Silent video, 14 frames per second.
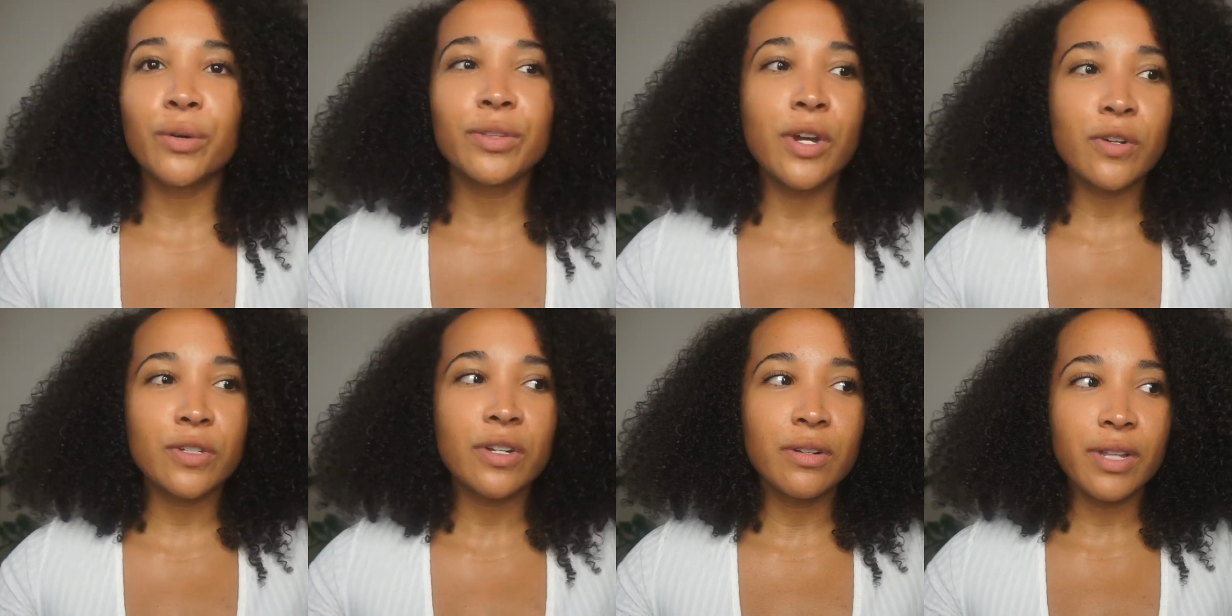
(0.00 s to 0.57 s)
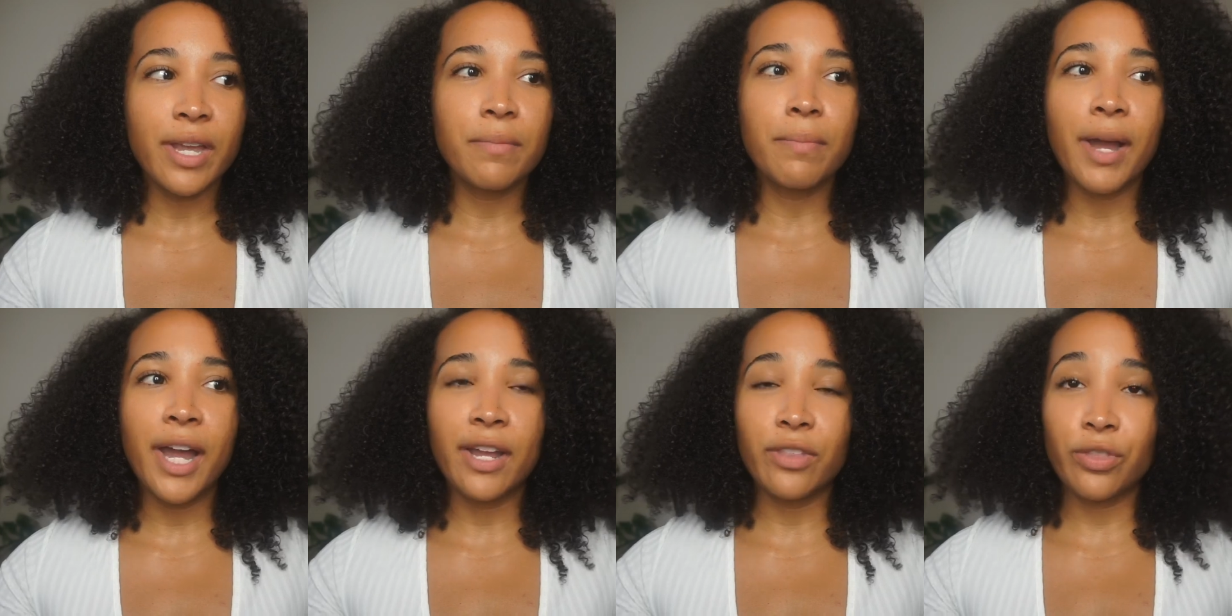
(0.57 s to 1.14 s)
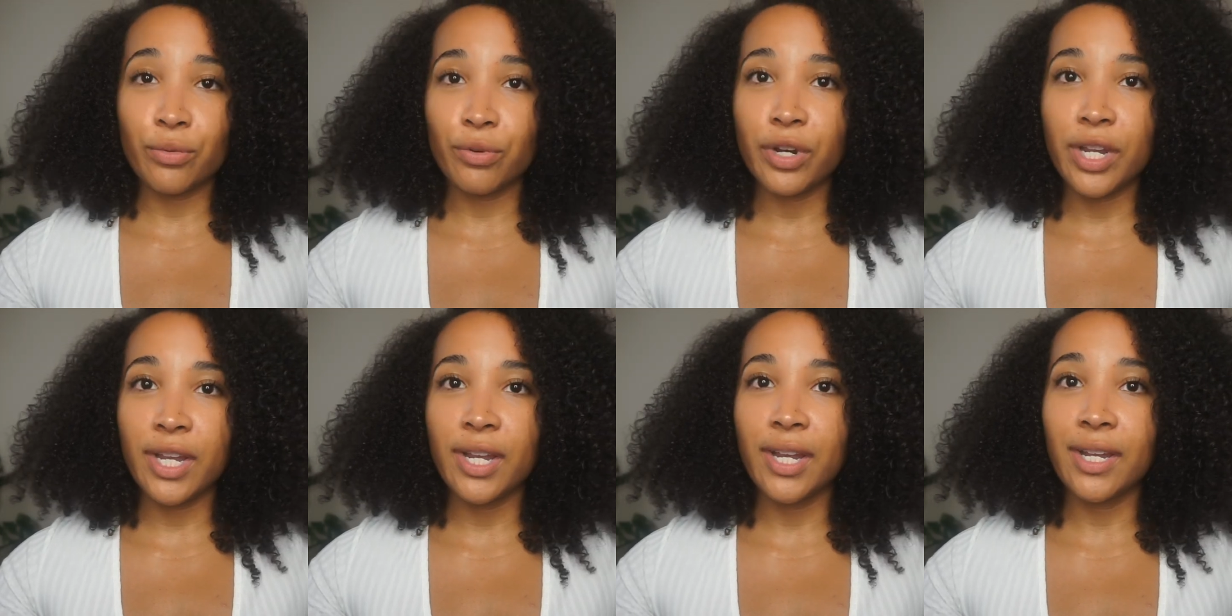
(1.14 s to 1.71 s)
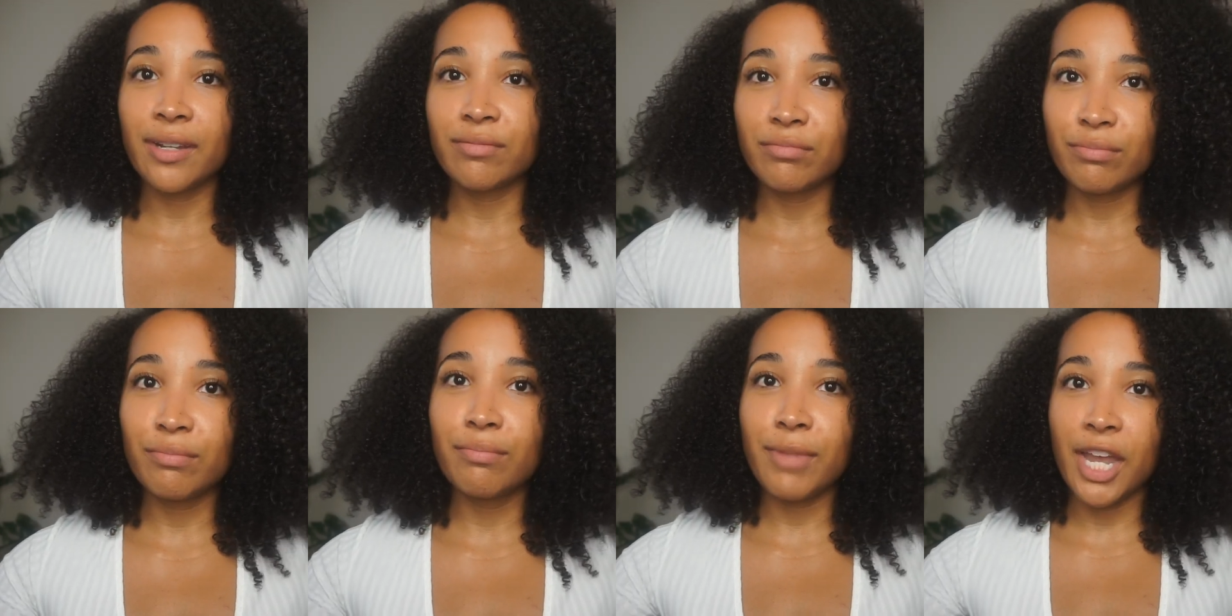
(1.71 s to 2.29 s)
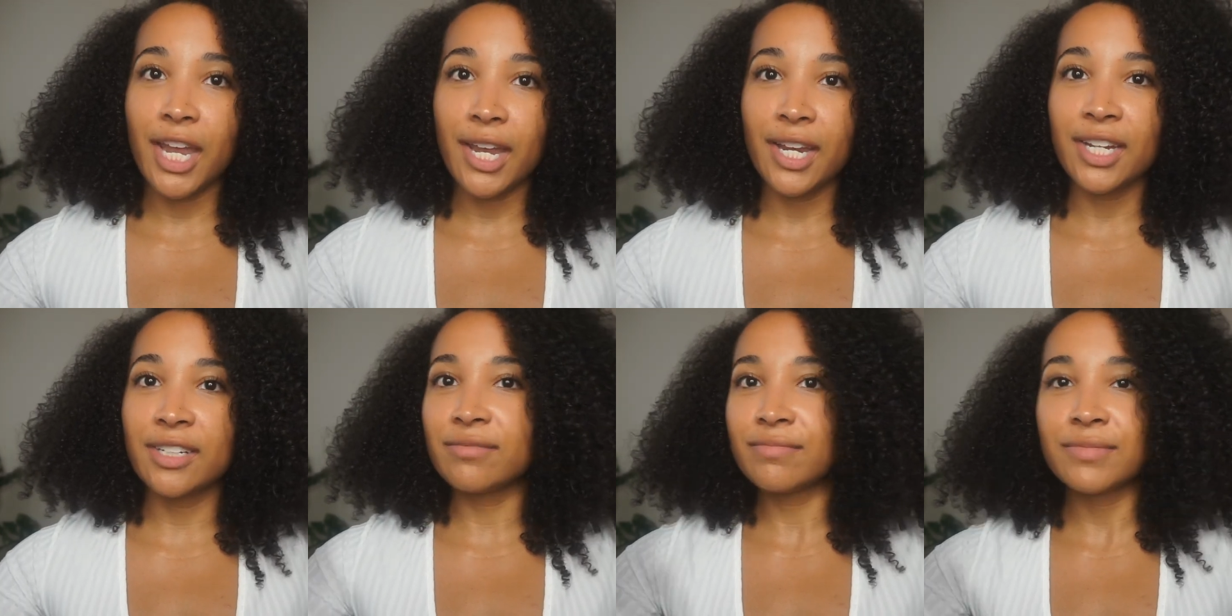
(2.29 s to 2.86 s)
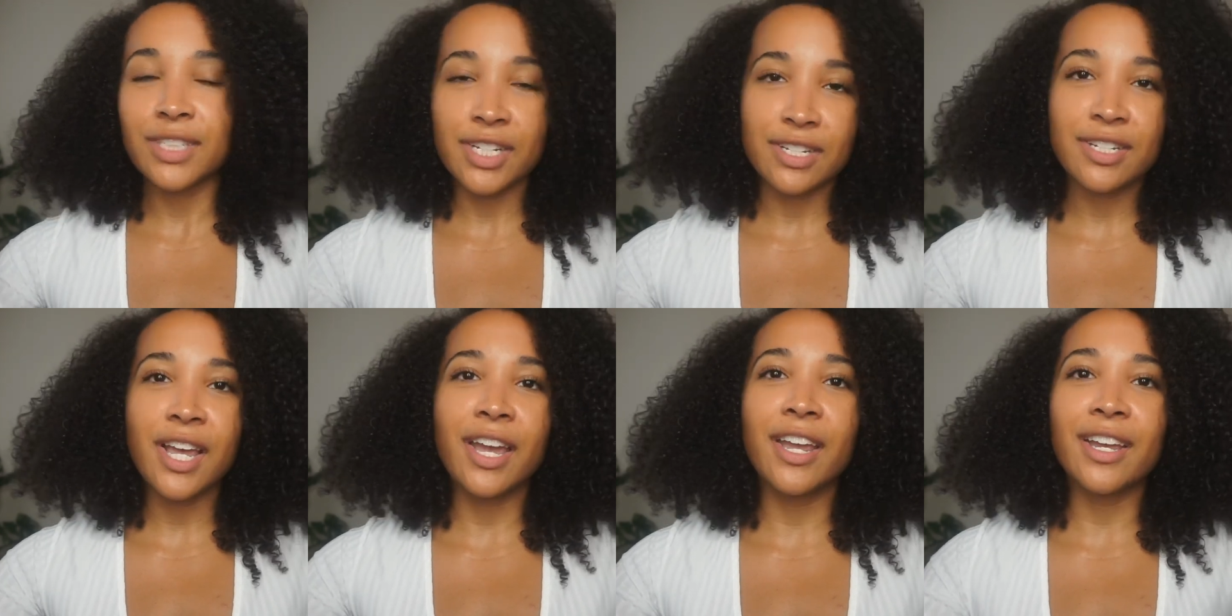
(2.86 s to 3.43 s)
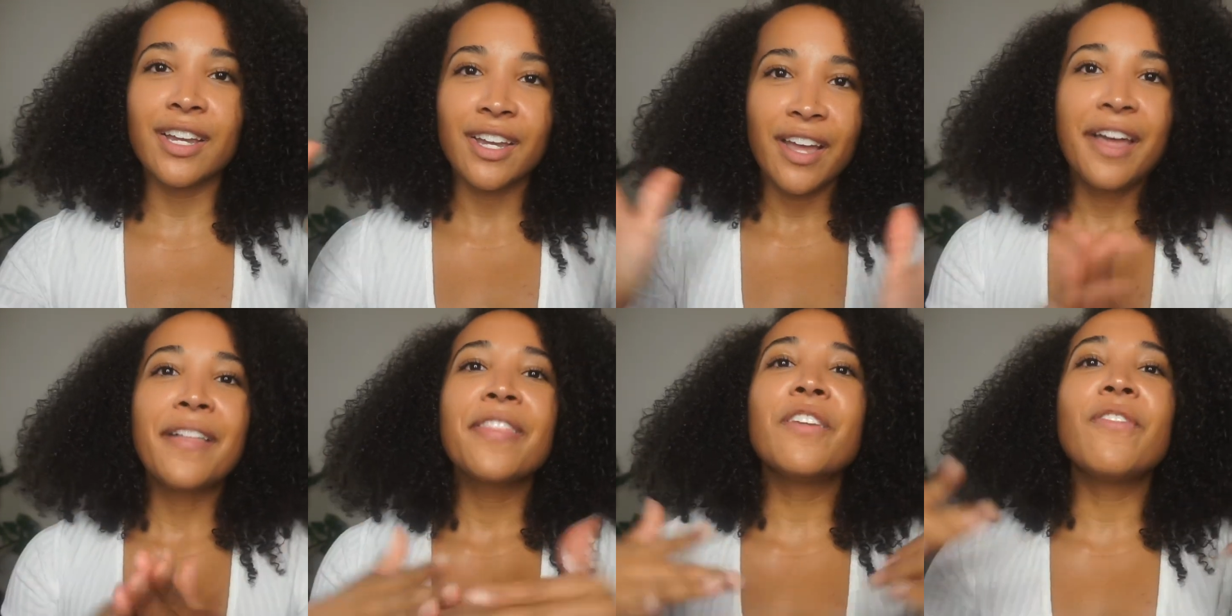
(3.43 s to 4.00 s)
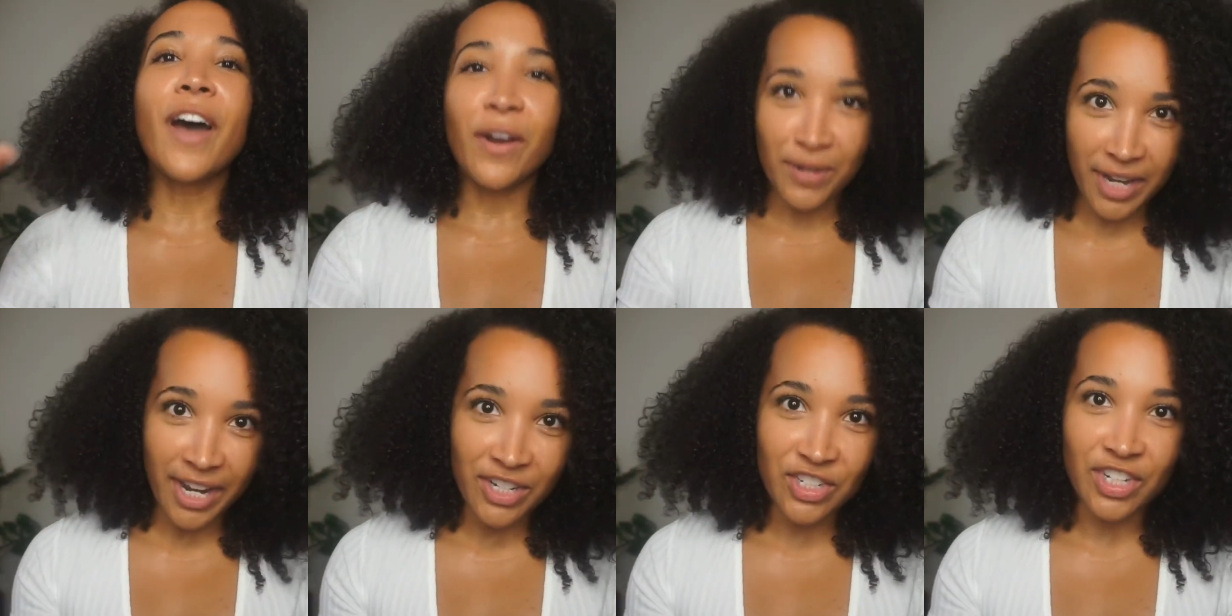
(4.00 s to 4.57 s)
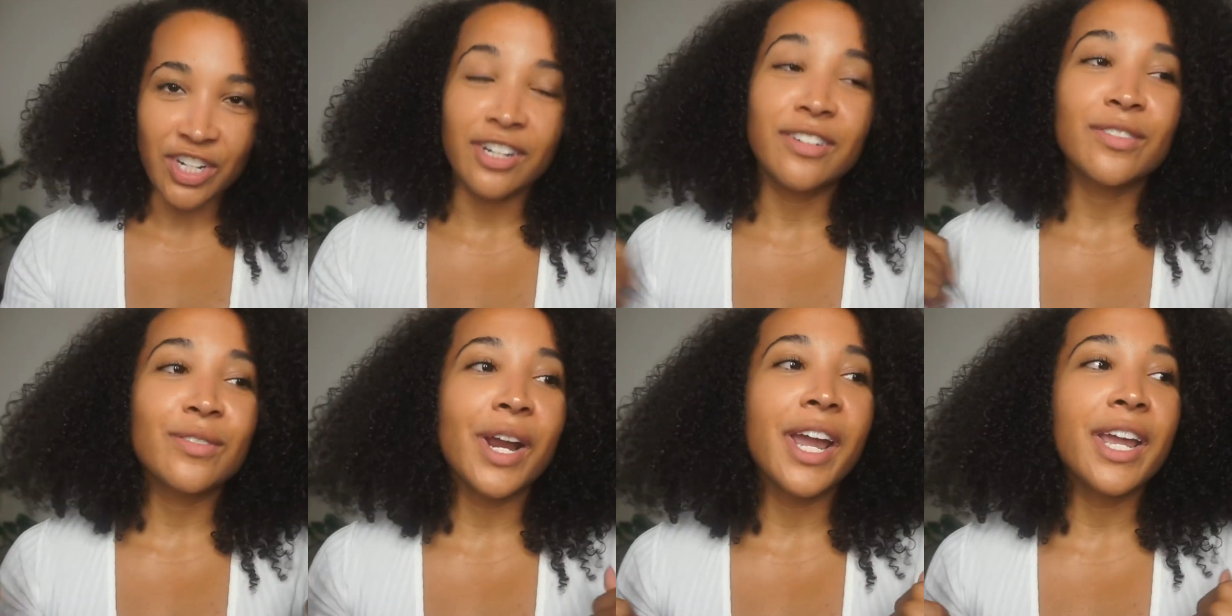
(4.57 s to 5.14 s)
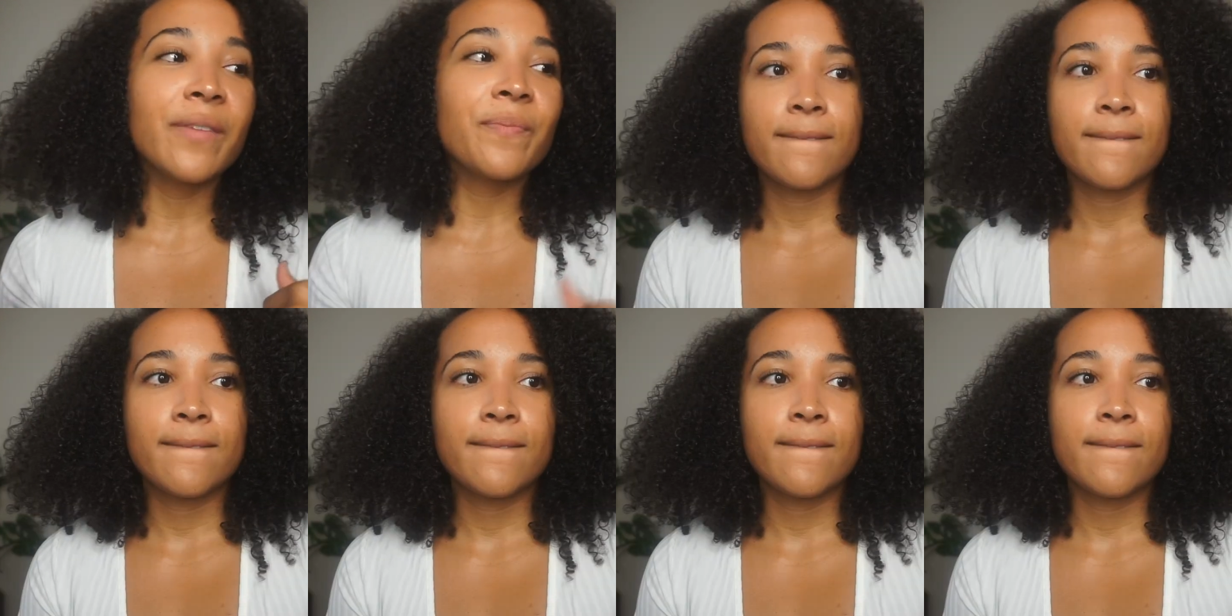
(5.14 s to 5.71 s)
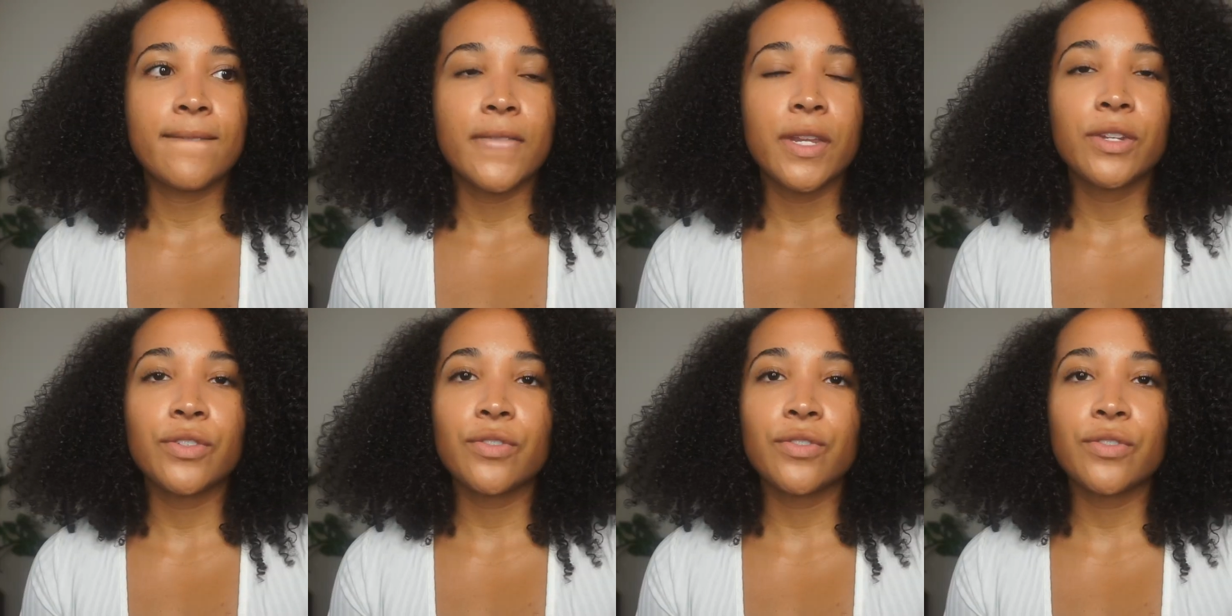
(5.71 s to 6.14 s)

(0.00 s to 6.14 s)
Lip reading: those are like my three main, it's like the foundation, right? This